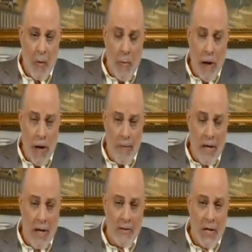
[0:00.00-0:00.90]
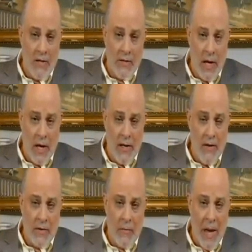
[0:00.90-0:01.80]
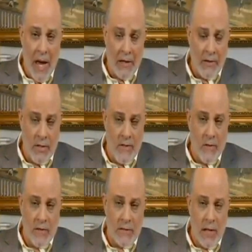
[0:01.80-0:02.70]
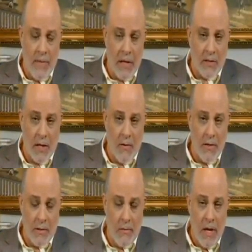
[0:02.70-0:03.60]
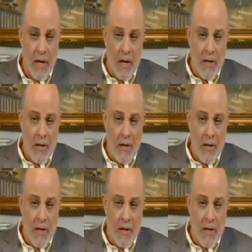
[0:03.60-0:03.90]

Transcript: Obama, as I said, is a patsy for Islamic terrorism,